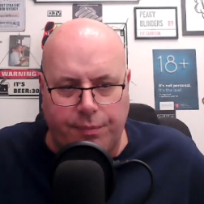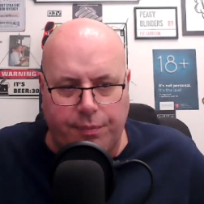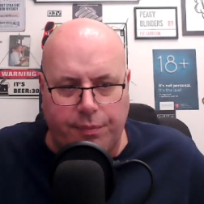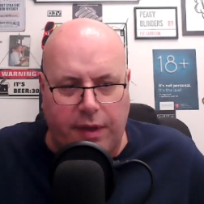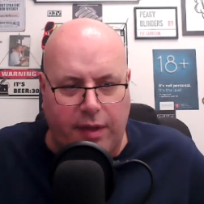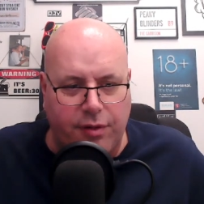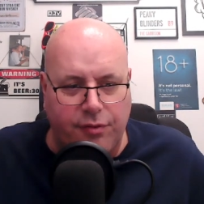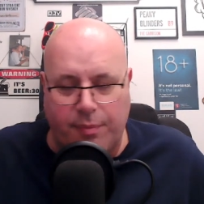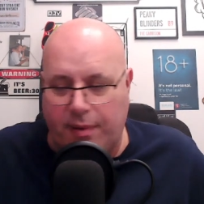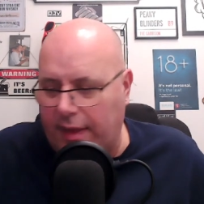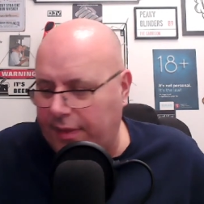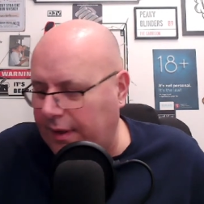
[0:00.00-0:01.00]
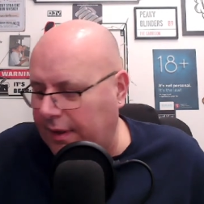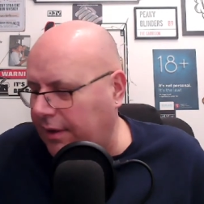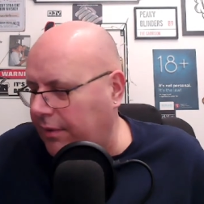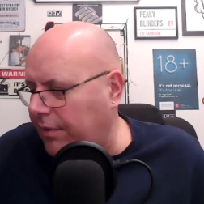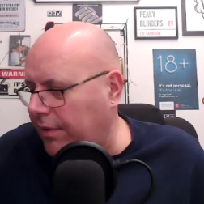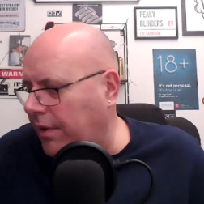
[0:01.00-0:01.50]
just reply thank
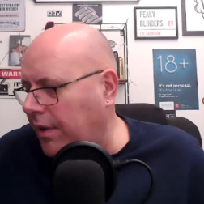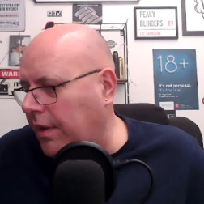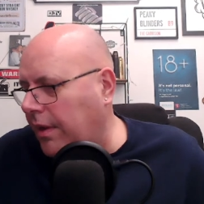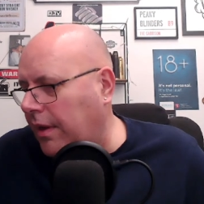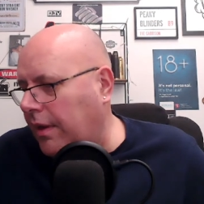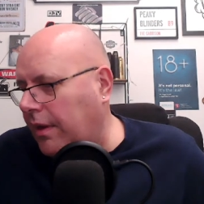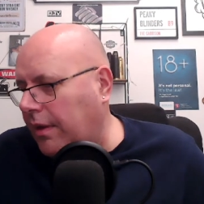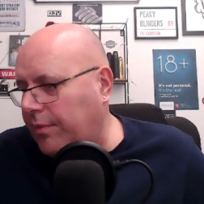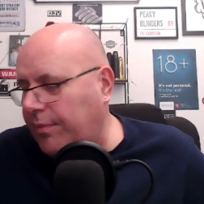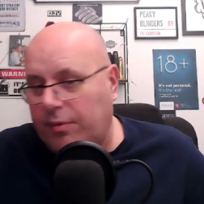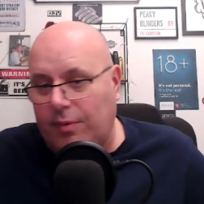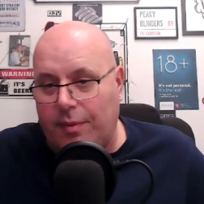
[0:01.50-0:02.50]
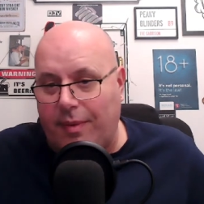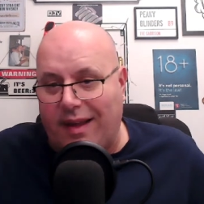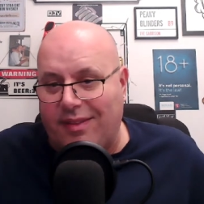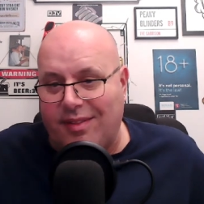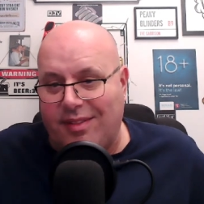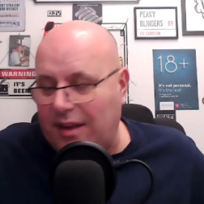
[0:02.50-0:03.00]
you. Yeah. Probably better
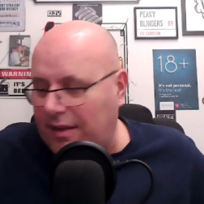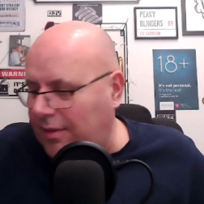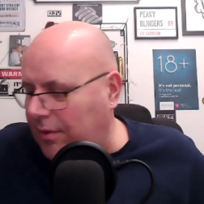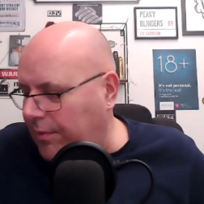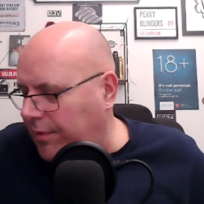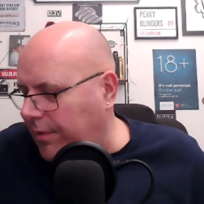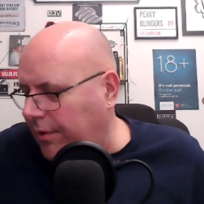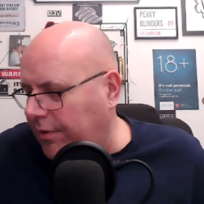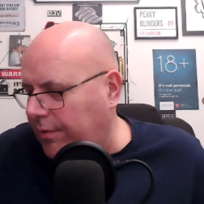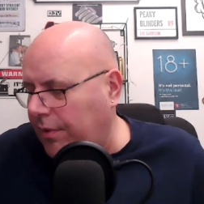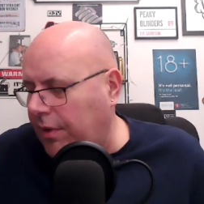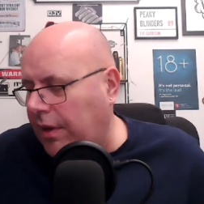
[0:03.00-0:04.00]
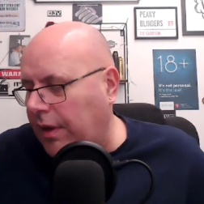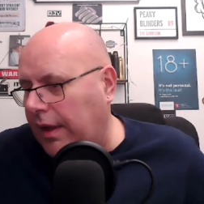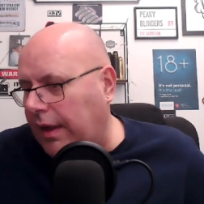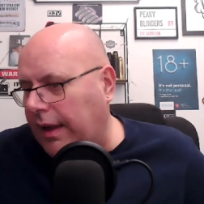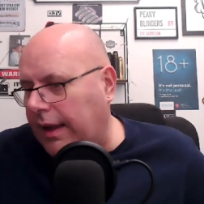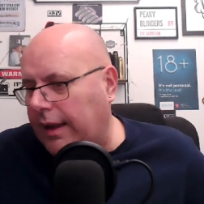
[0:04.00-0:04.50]
than chatting to him, to be honest, but
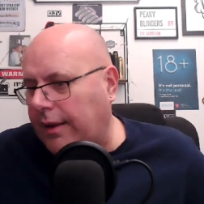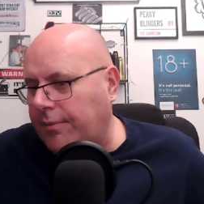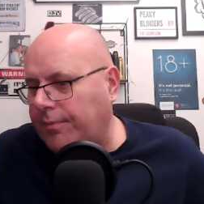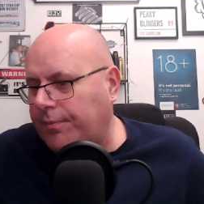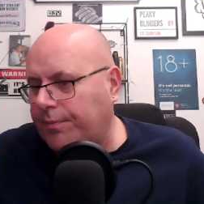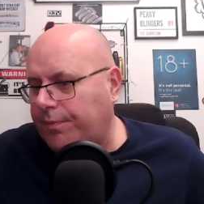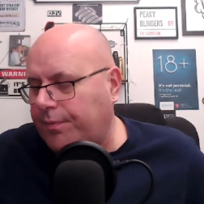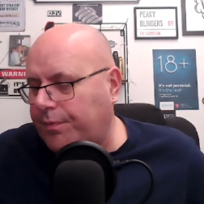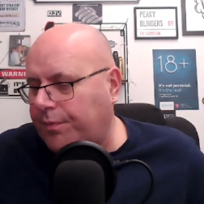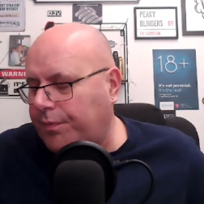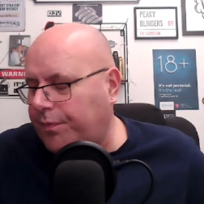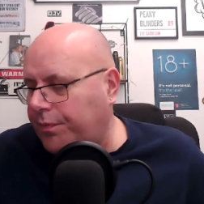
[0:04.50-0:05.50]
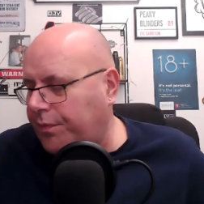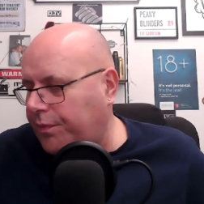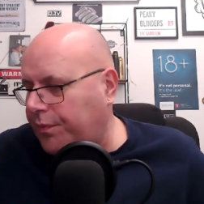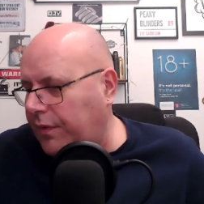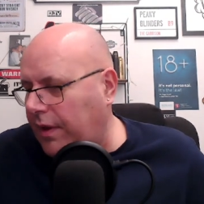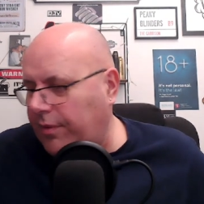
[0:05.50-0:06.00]

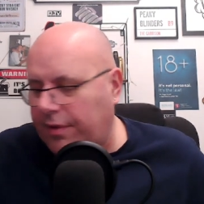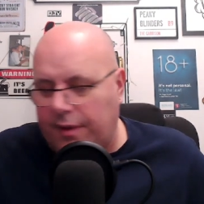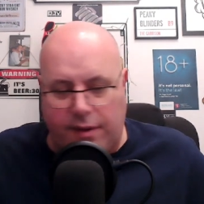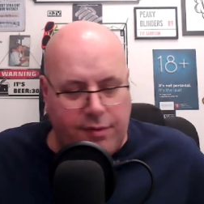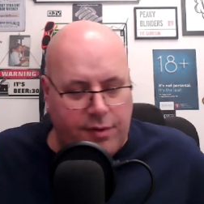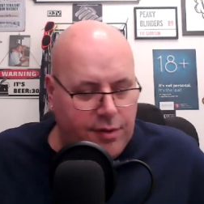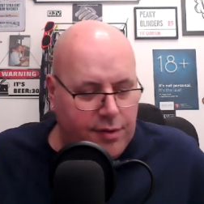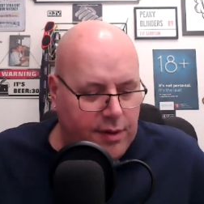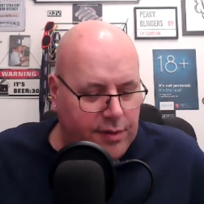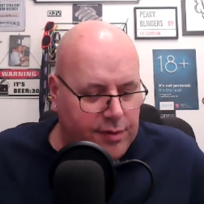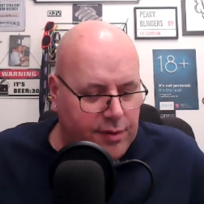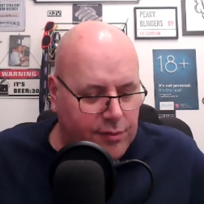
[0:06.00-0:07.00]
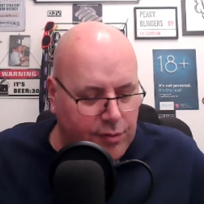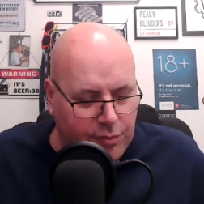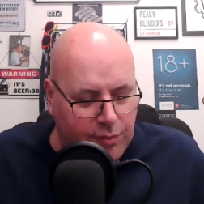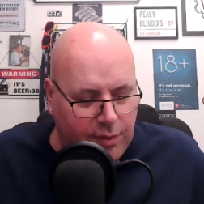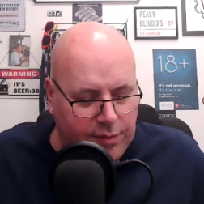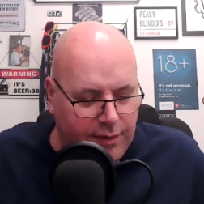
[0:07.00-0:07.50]
Mr. Nevins has
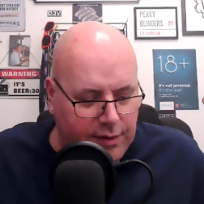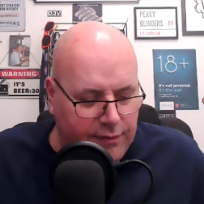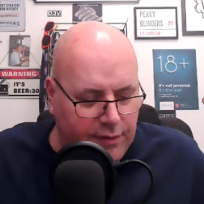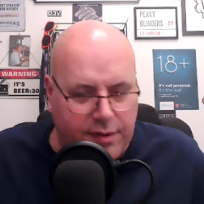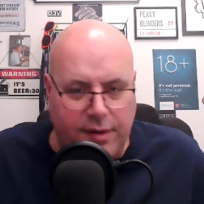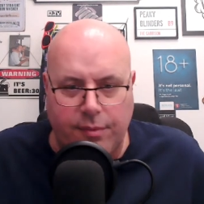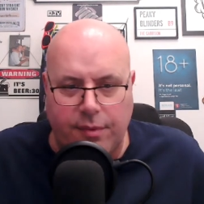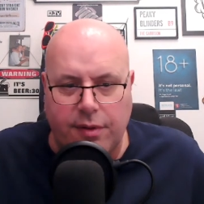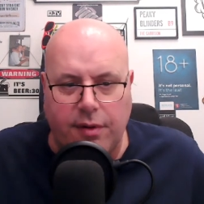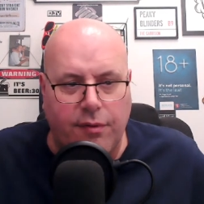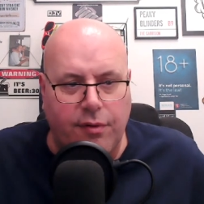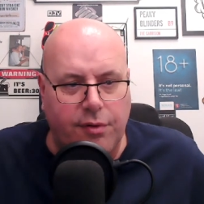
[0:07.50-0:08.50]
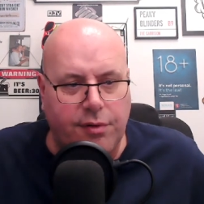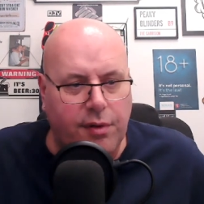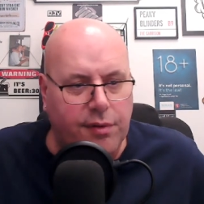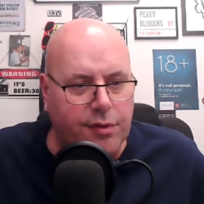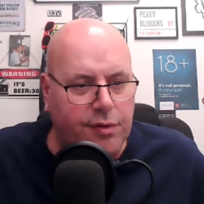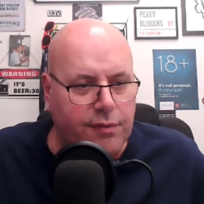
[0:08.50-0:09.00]
done one very, very similar, so I've ordered
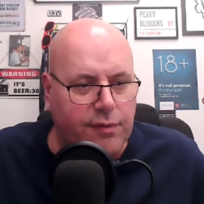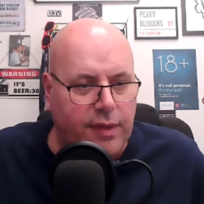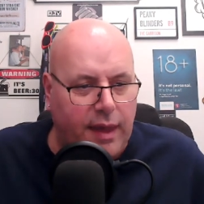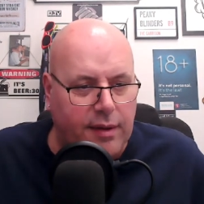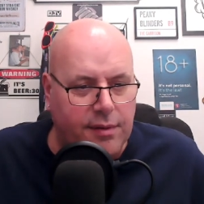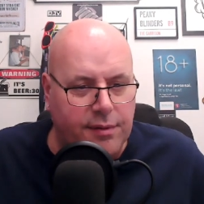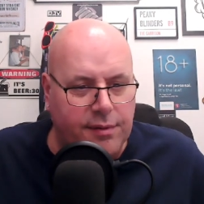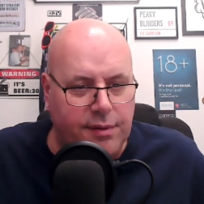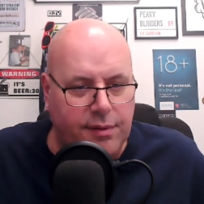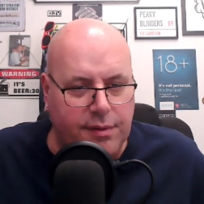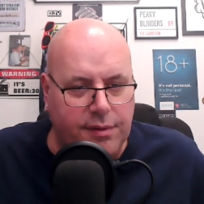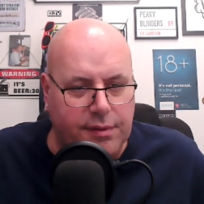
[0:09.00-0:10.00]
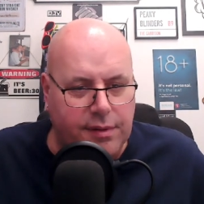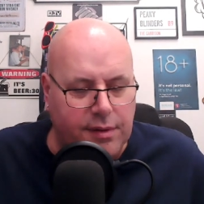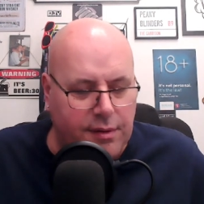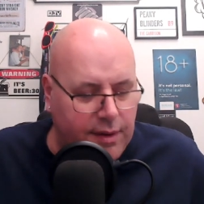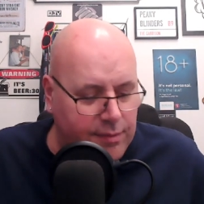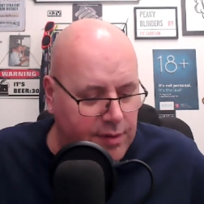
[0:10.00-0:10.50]
all the stuff for that, and
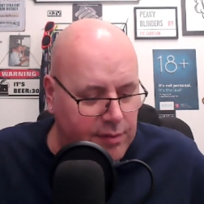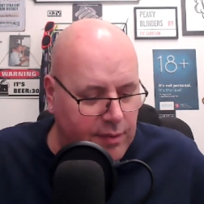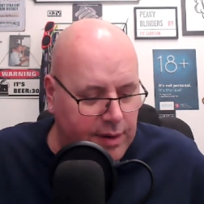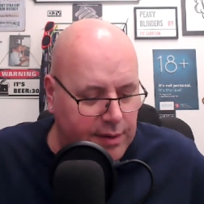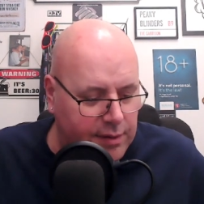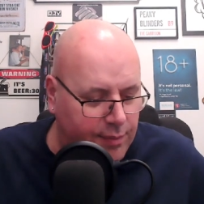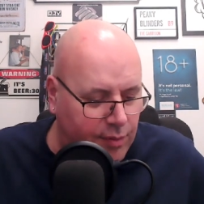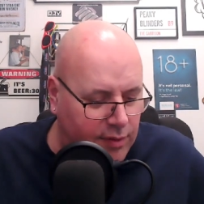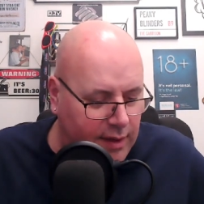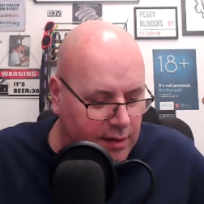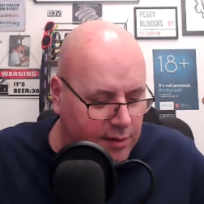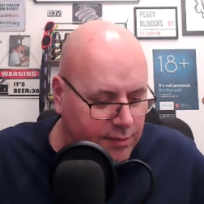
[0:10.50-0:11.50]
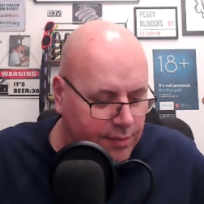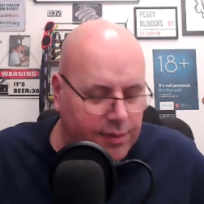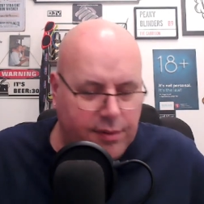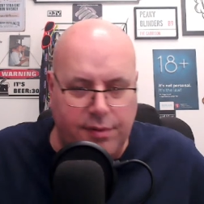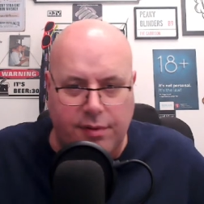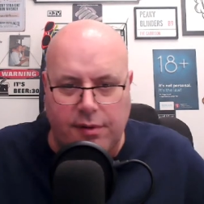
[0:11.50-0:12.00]
Graham says, why don't you put that on,
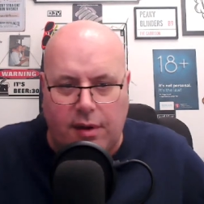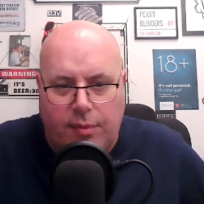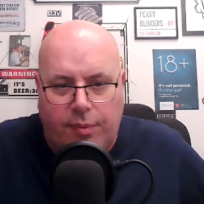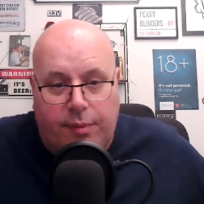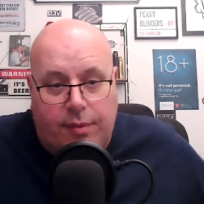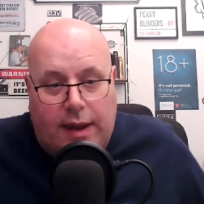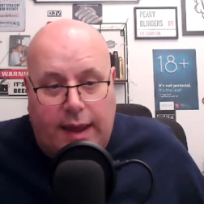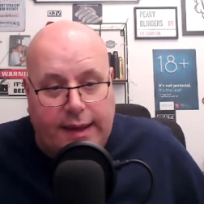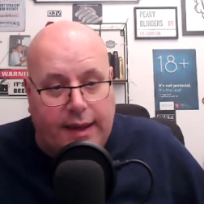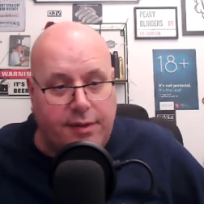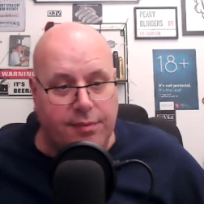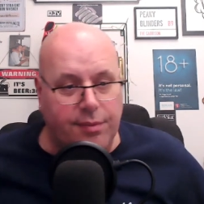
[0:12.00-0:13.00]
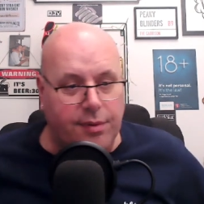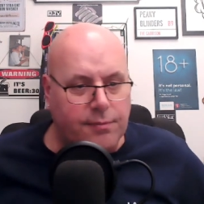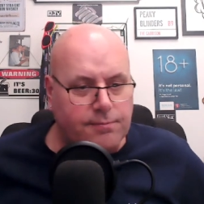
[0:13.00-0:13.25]
because there's a lot of people like Eisenberg.